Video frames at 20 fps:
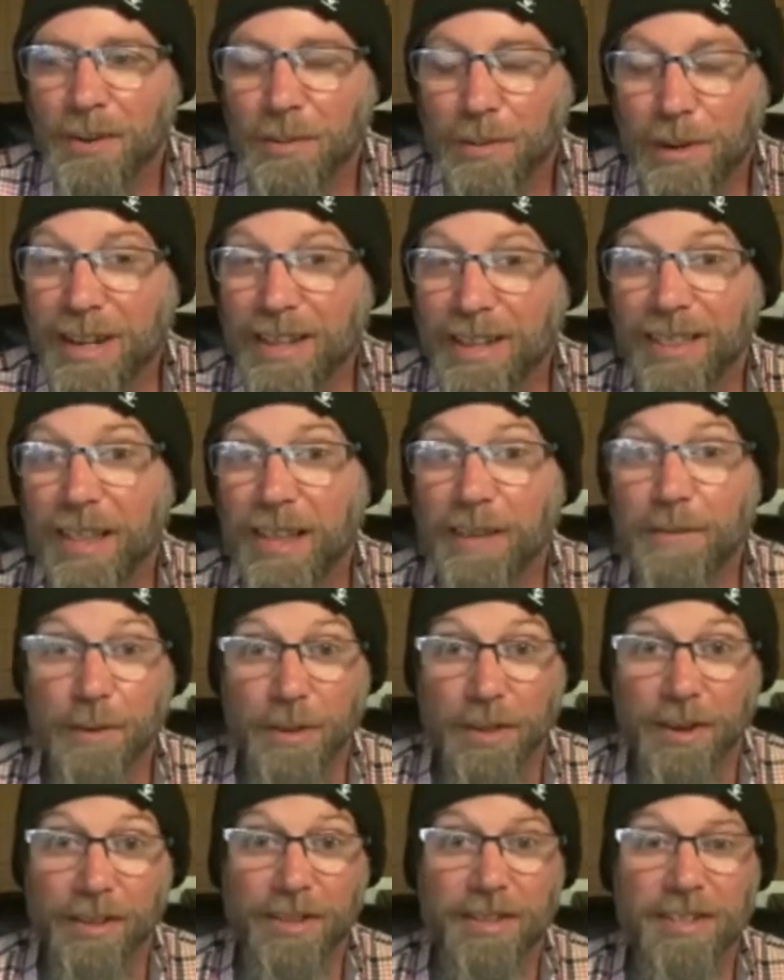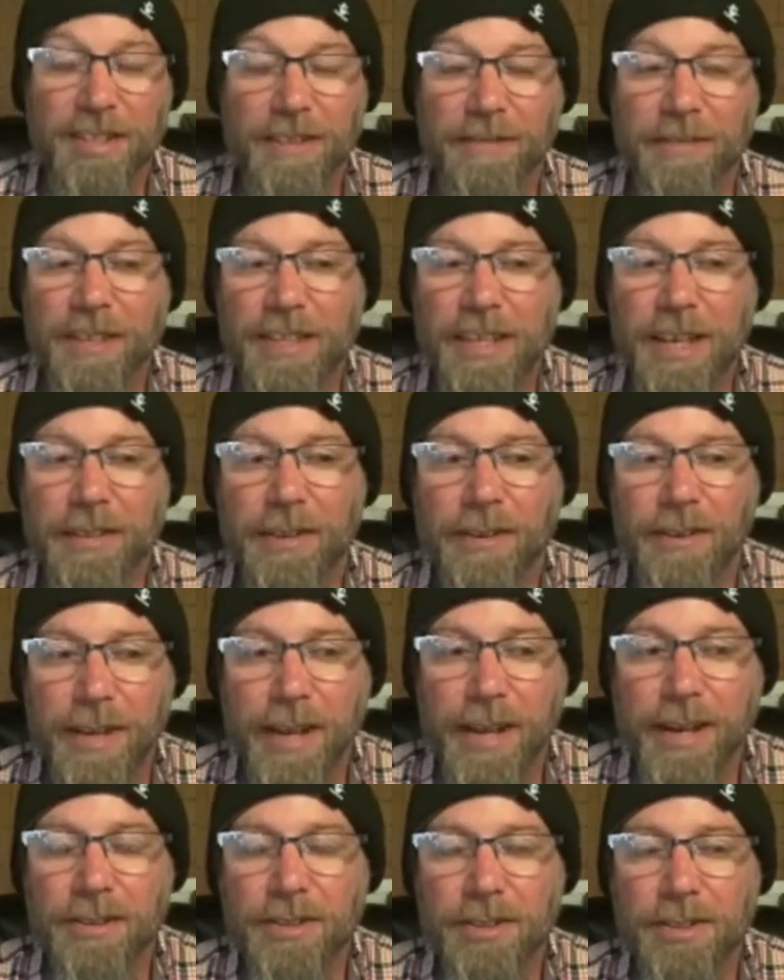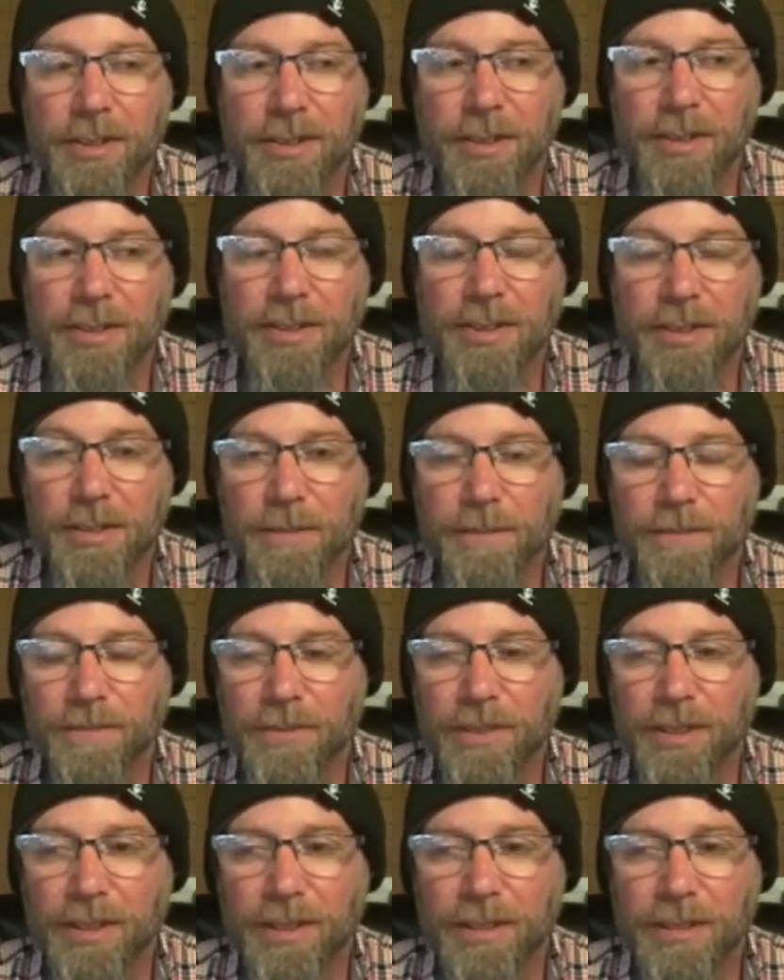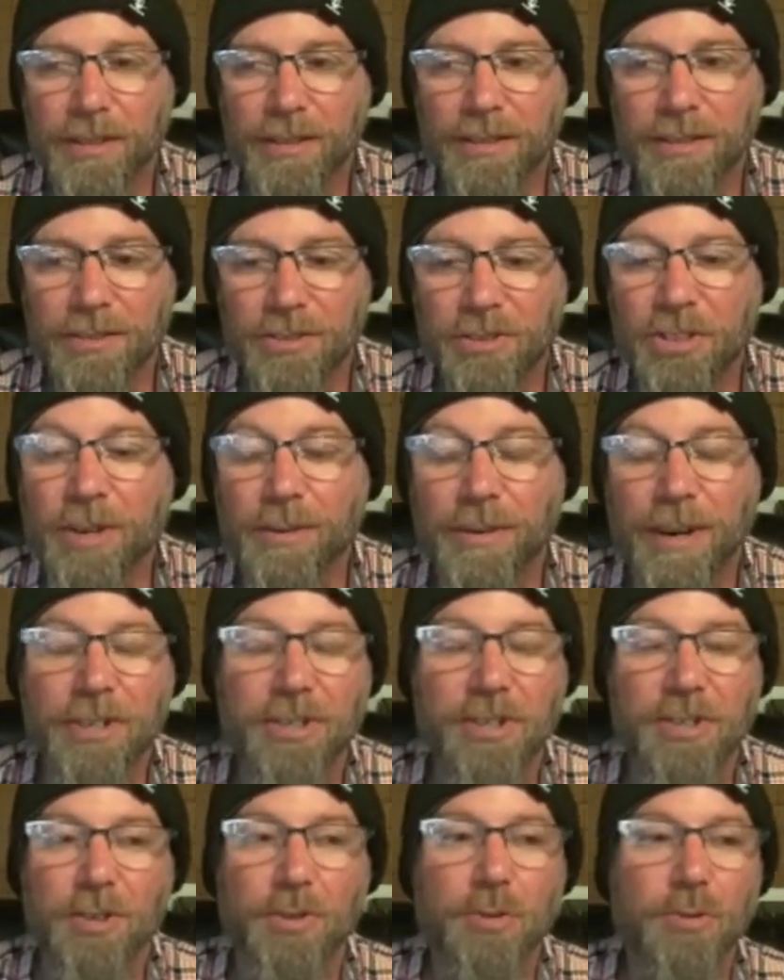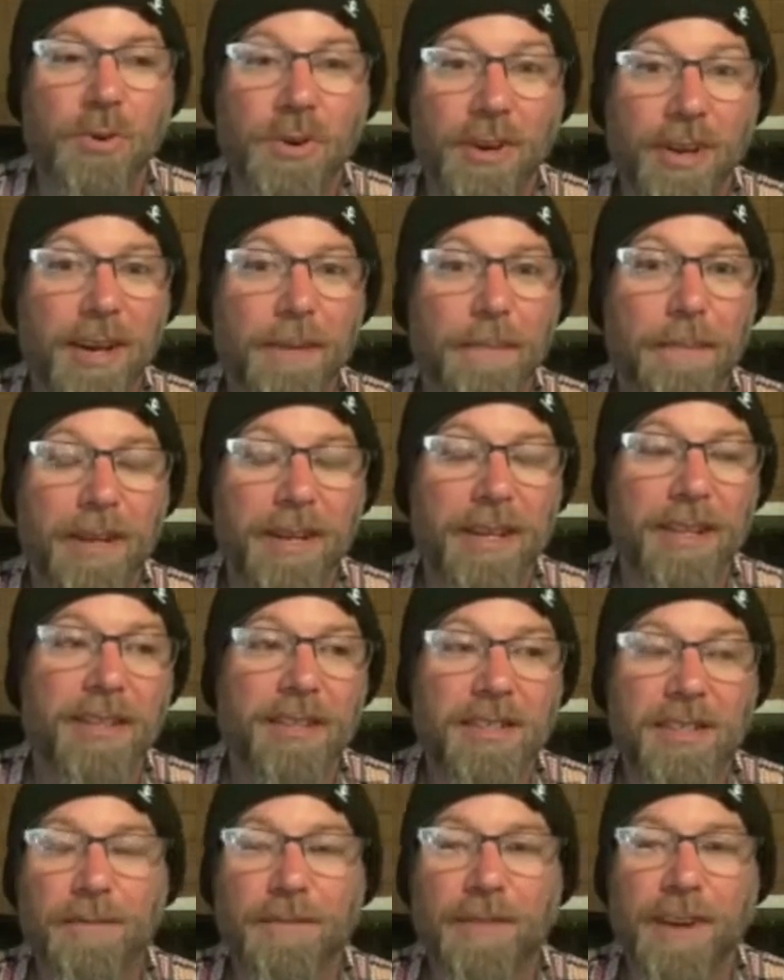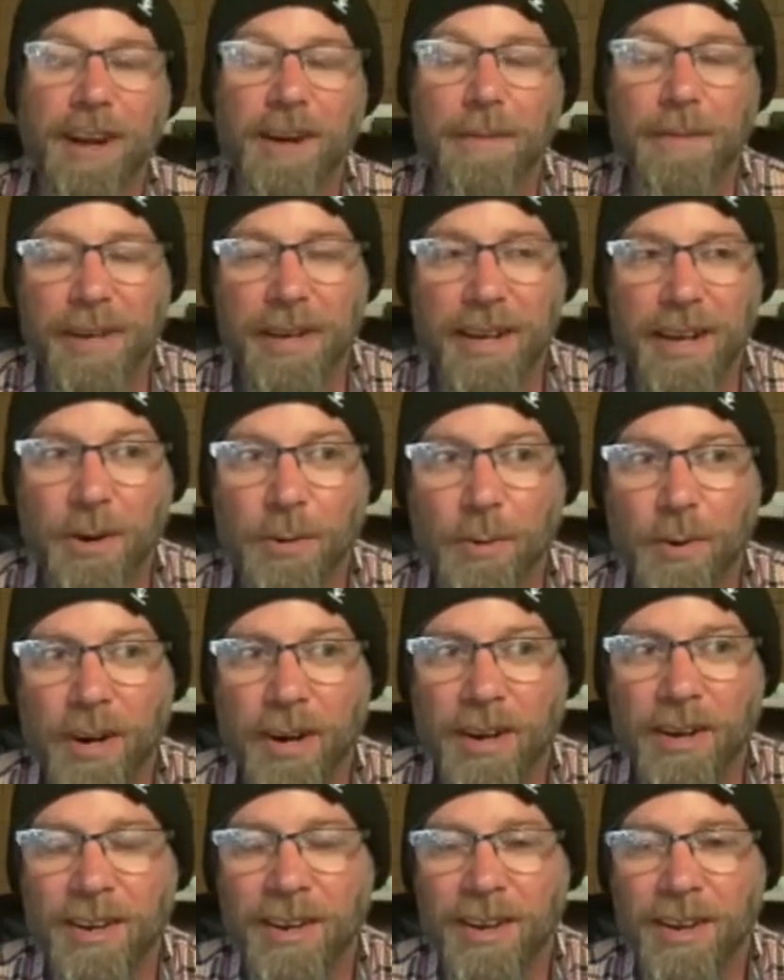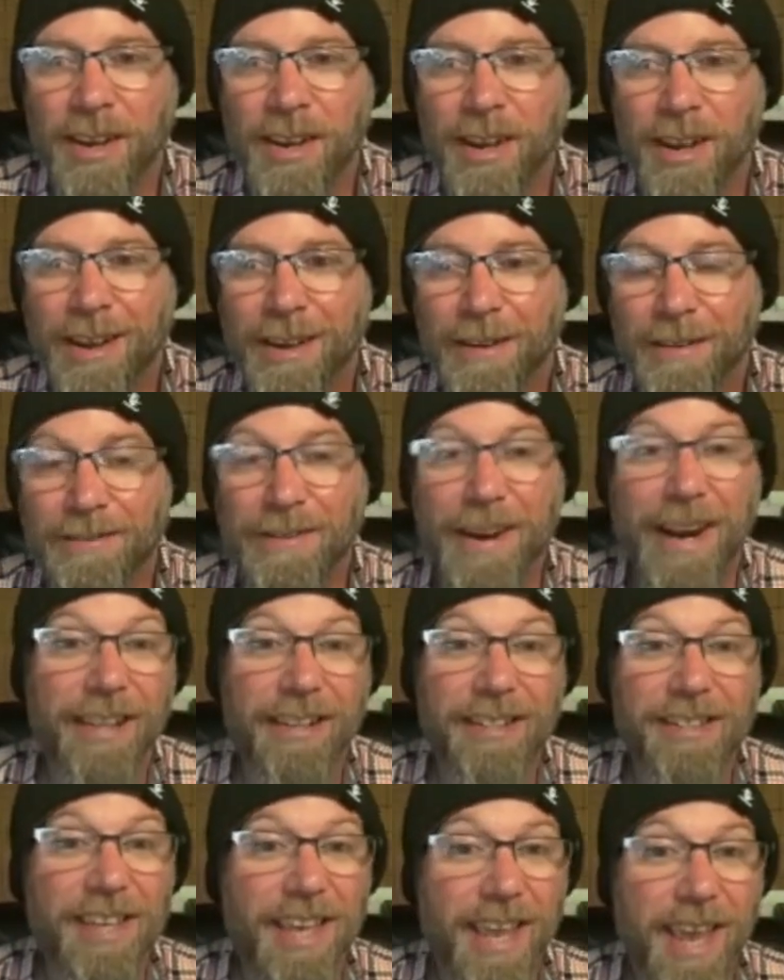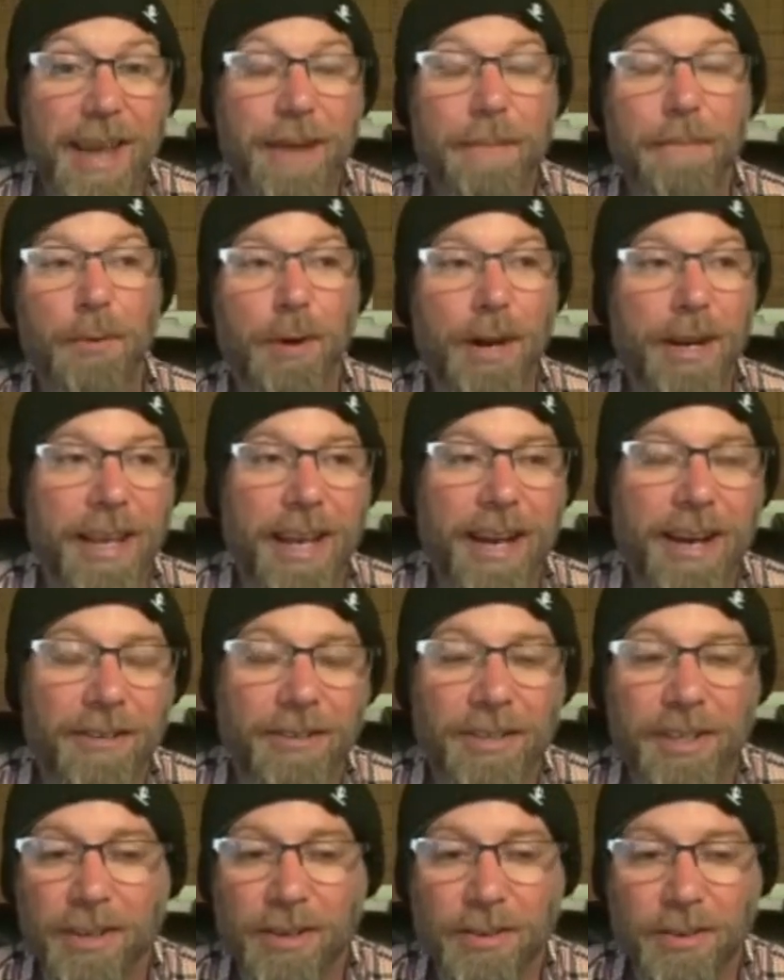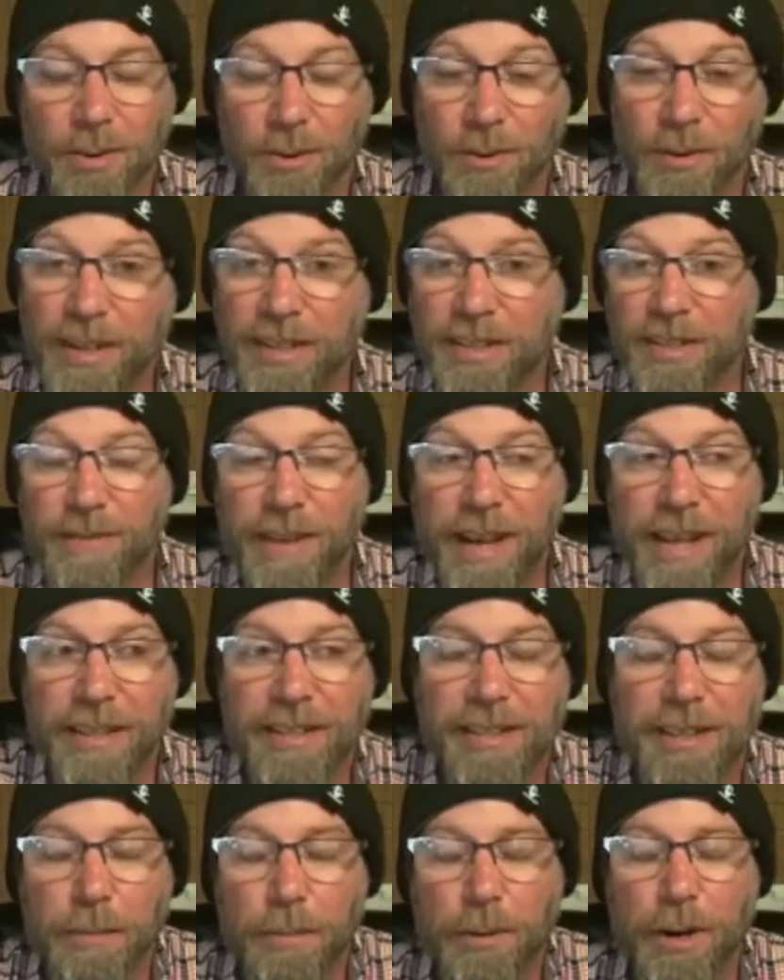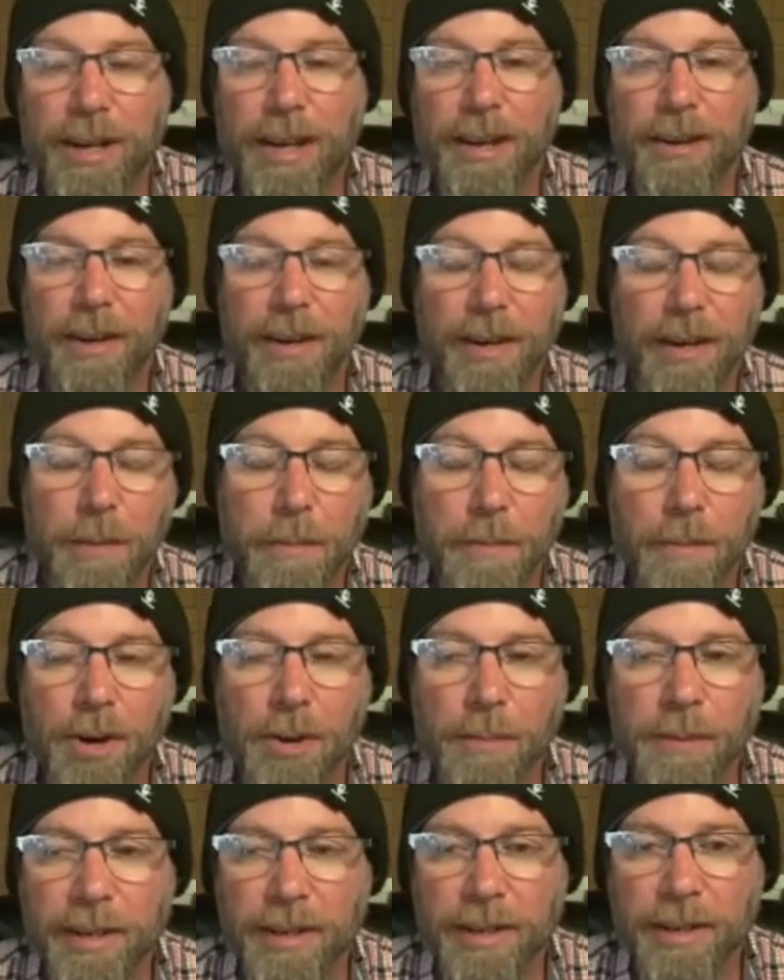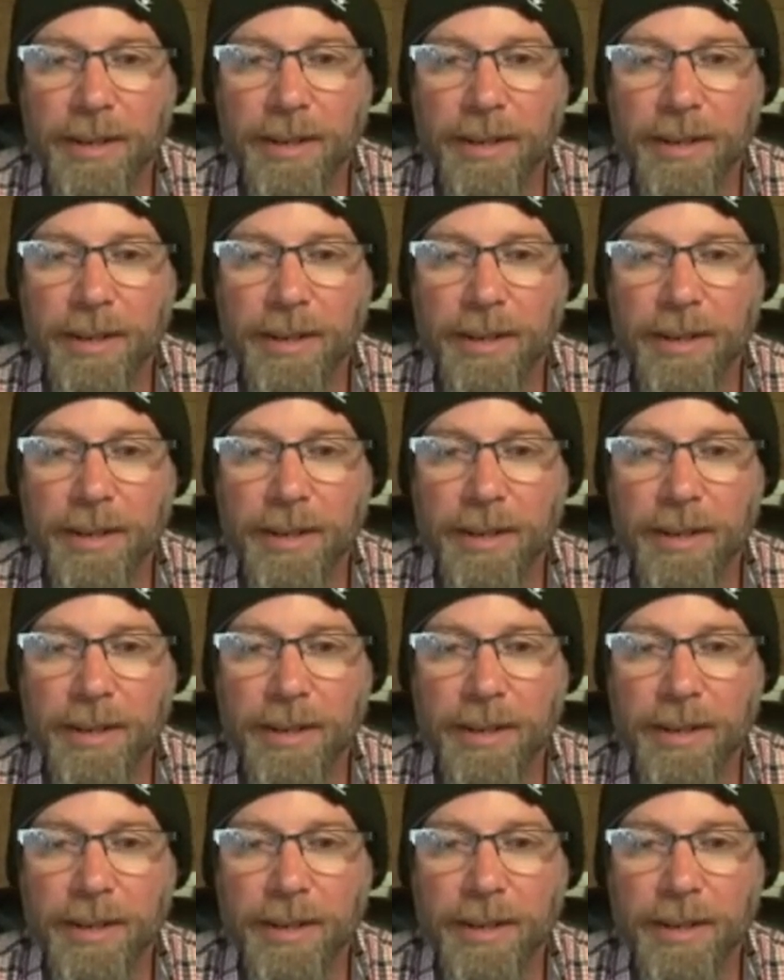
We didn't live with all the stuff that's out there now. So there's generations are growing up in this environment now where violence can break out. You know, horrendous violence can break out at any moment.